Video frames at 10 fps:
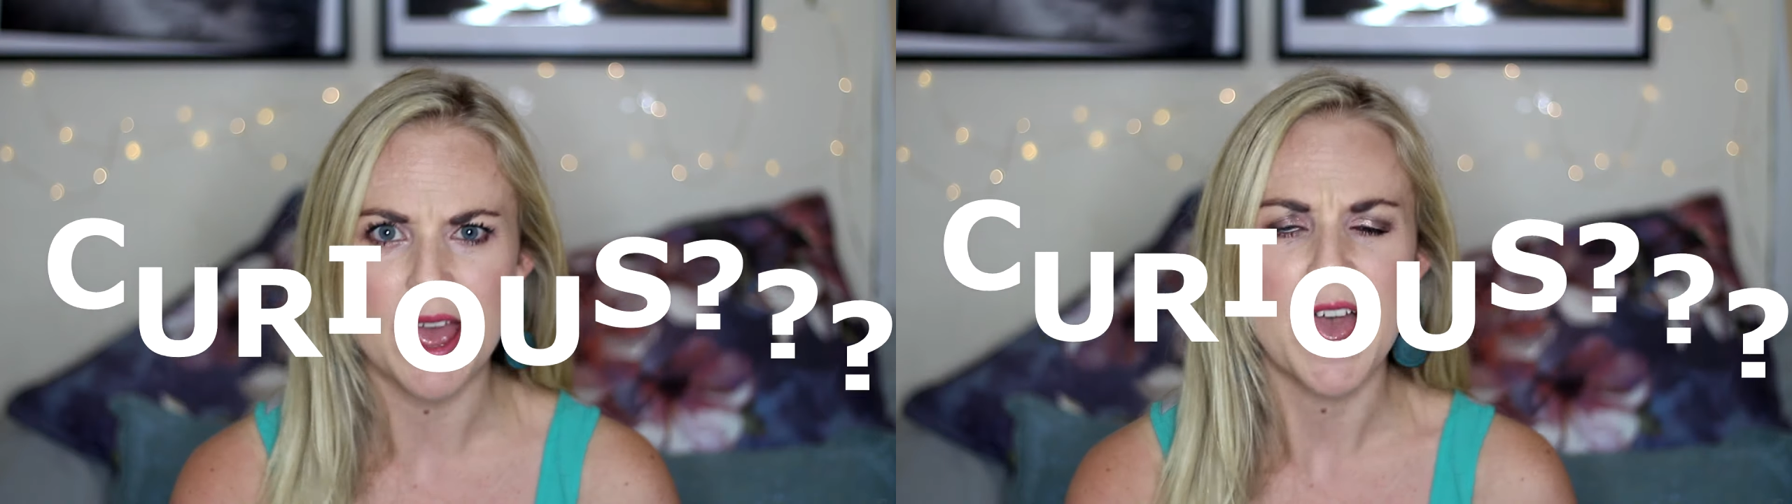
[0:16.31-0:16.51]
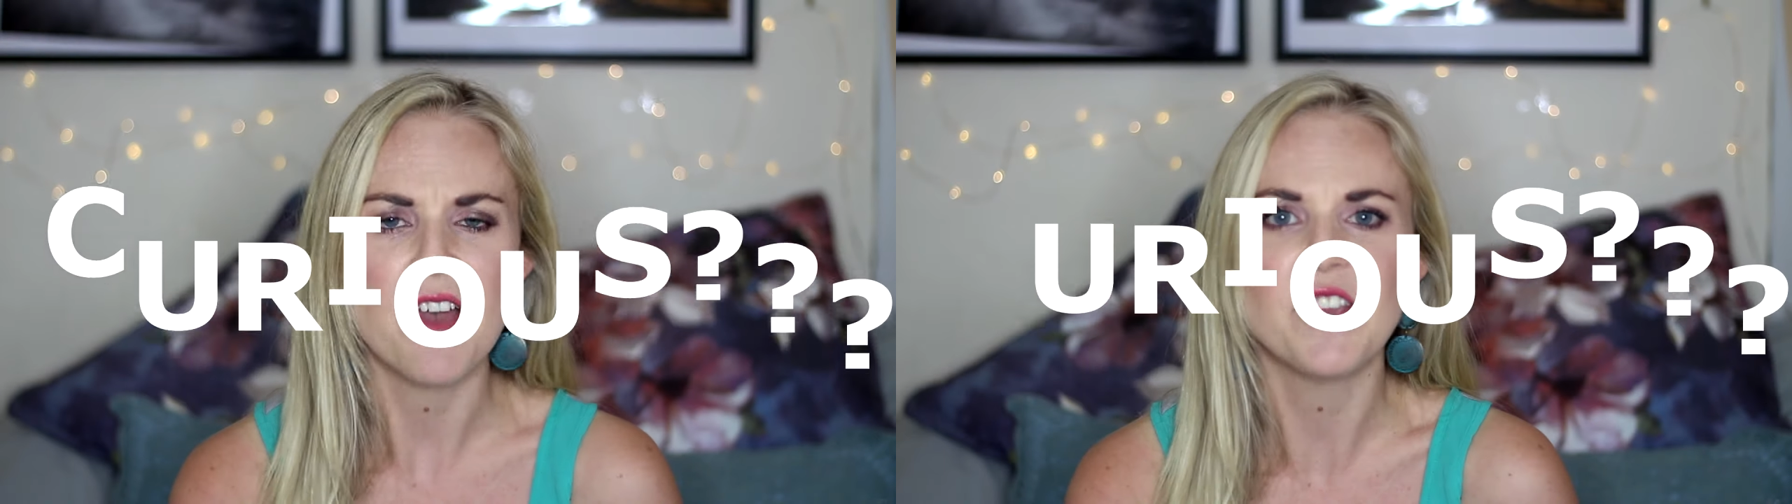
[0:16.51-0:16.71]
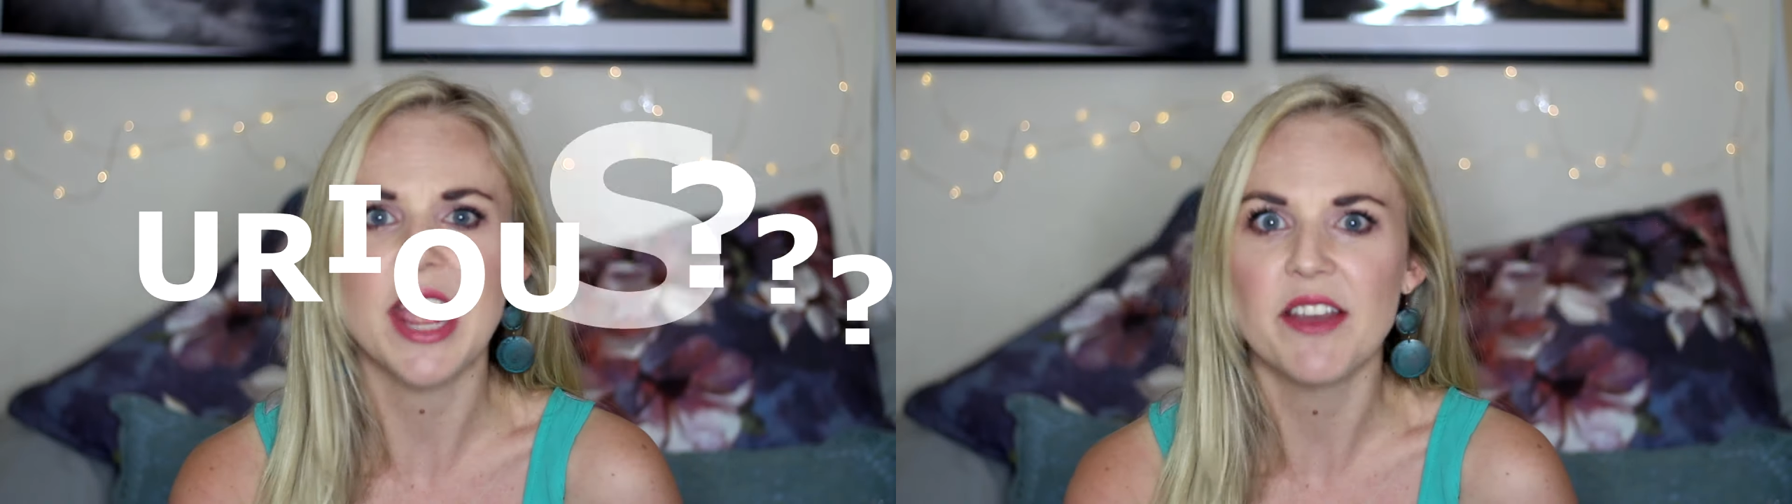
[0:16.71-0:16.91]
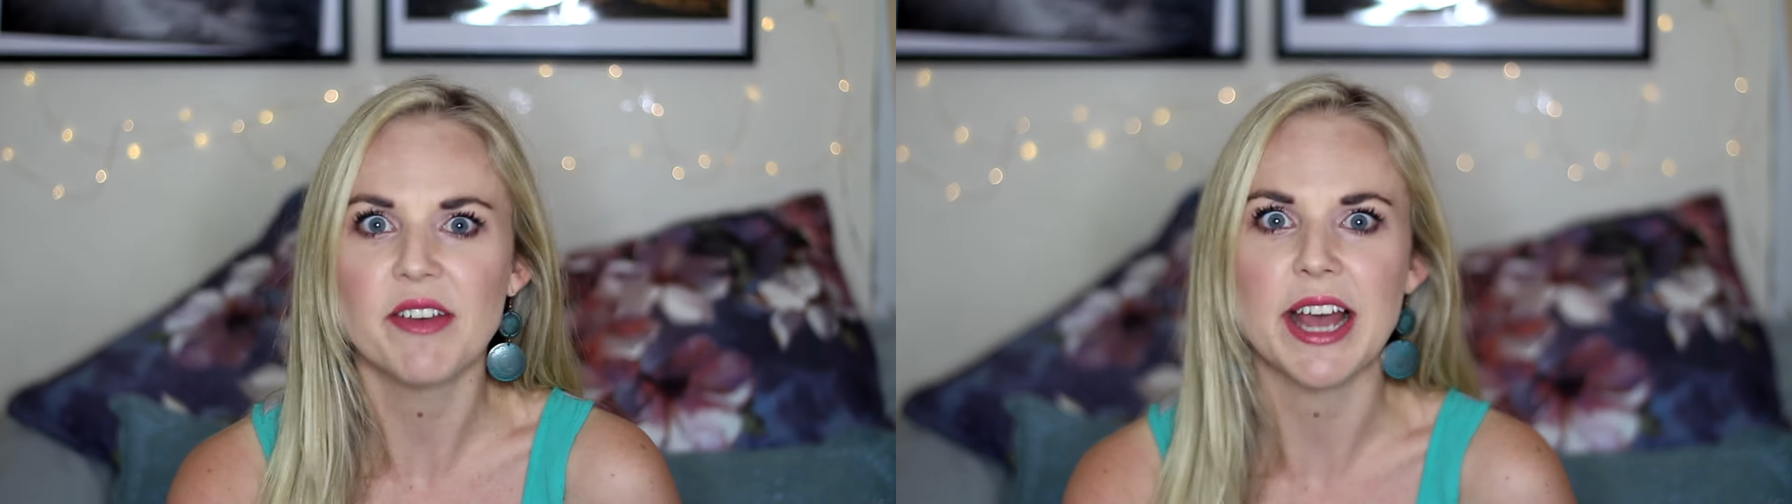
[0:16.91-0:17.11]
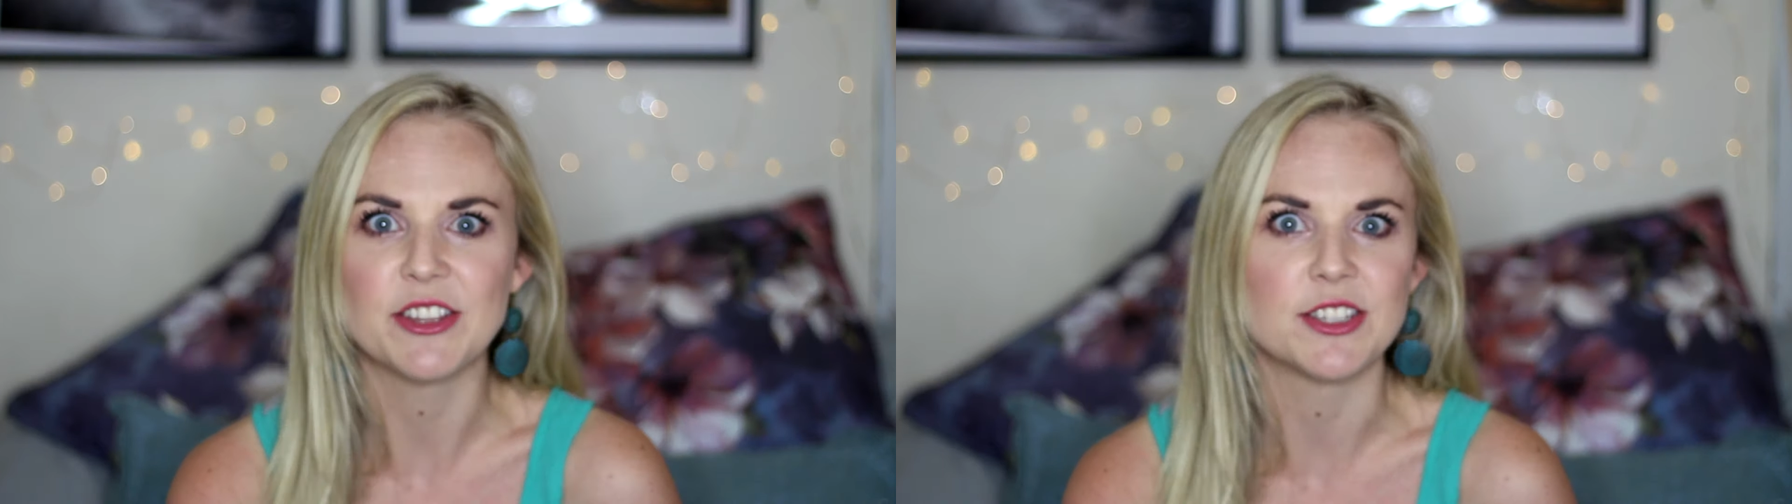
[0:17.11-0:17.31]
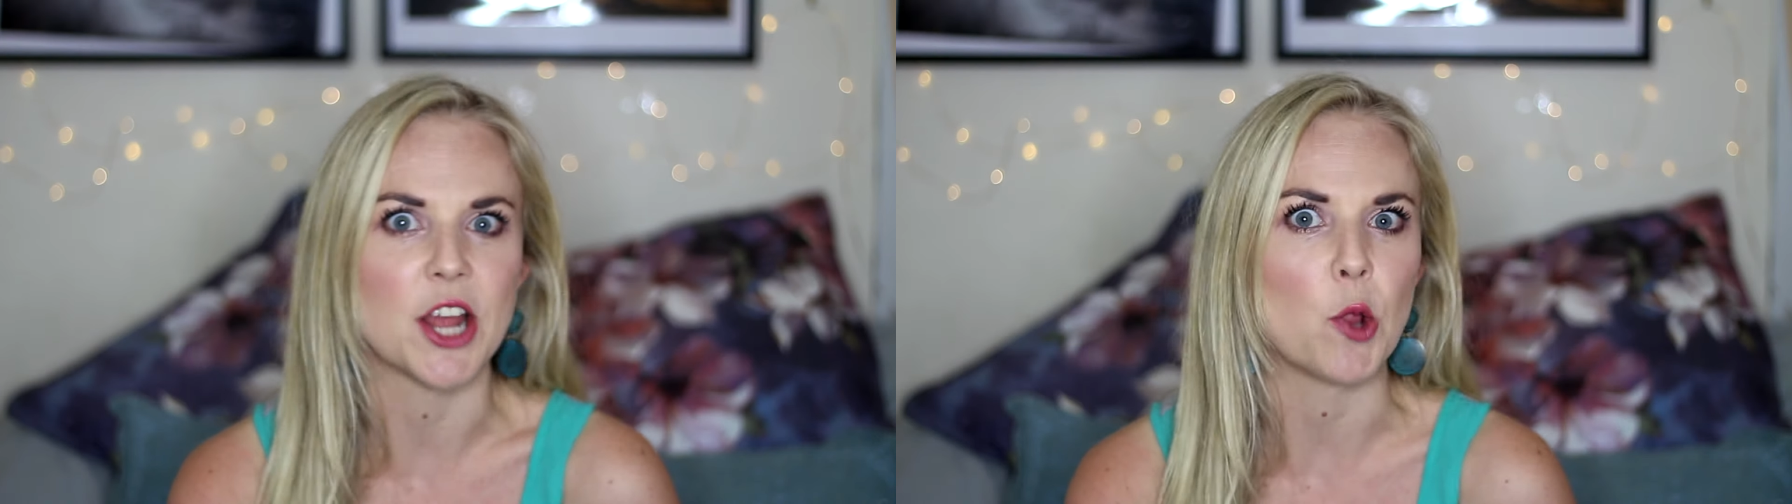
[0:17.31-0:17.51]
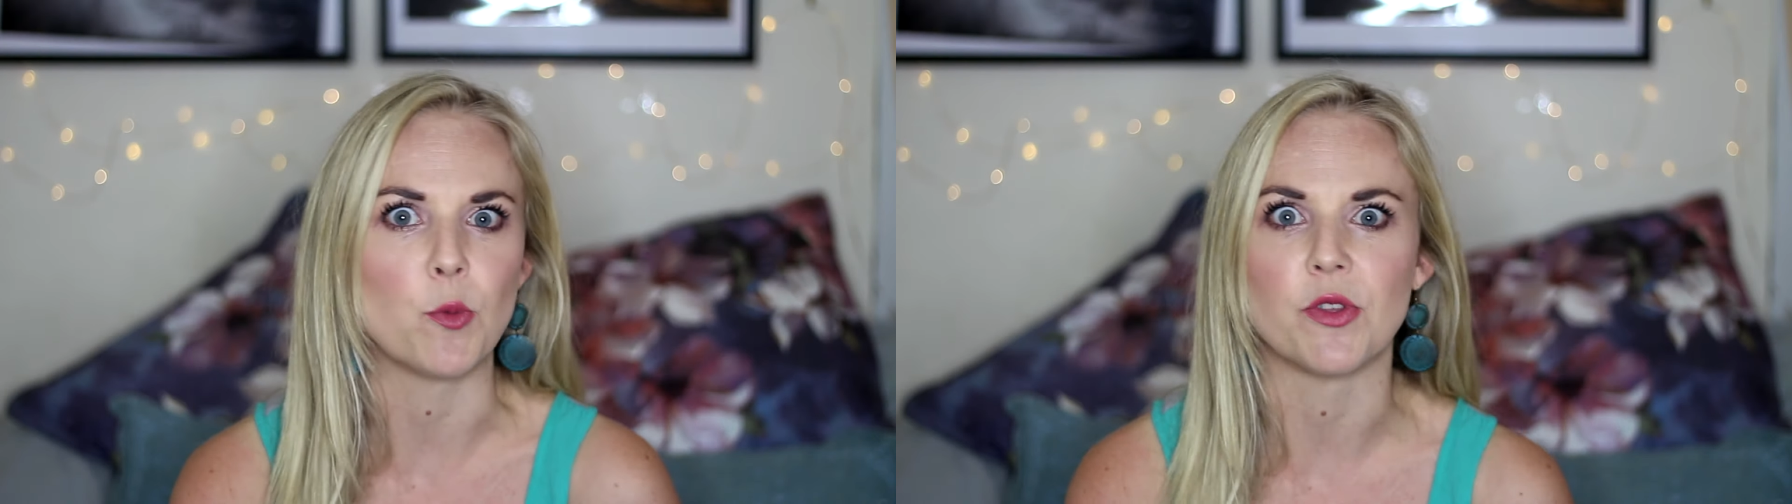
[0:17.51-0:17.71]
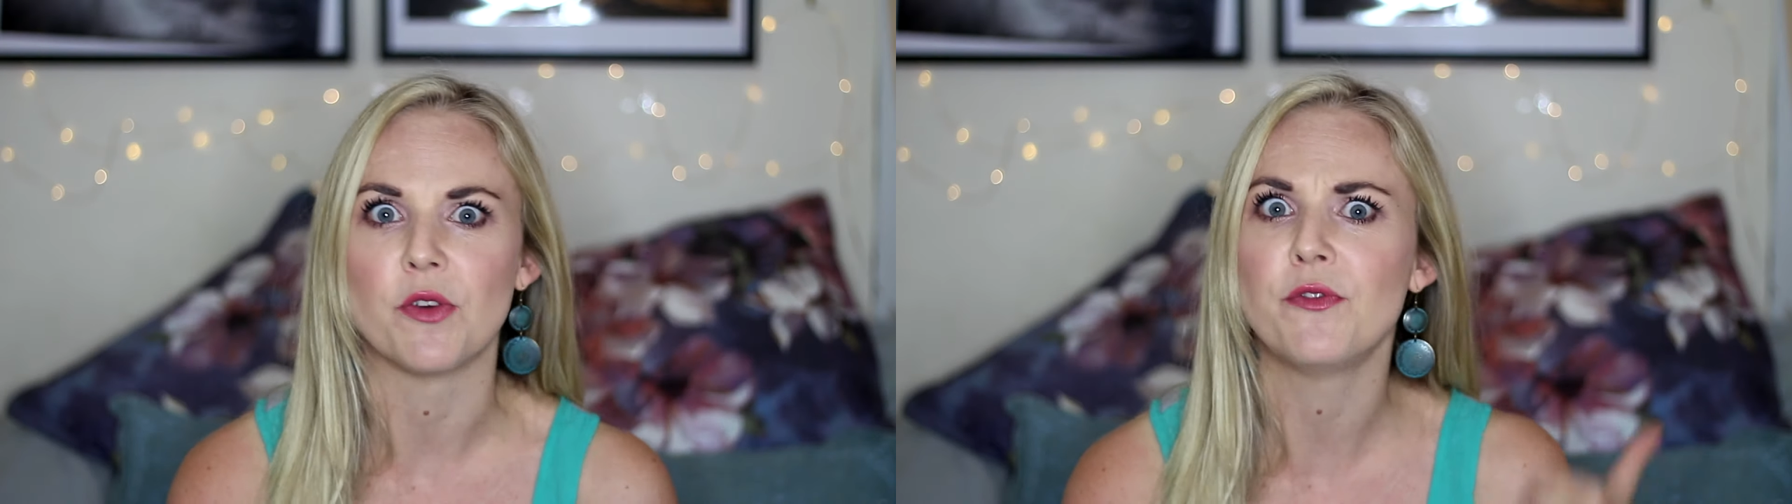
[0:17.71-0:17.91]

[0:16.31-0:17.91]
Have you ever had to deal with